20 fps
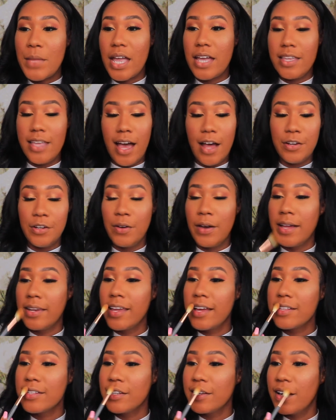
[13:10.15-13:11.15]
And y'all know I
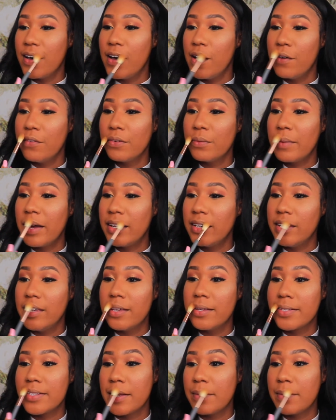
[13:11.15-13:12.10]
like to go over my lips.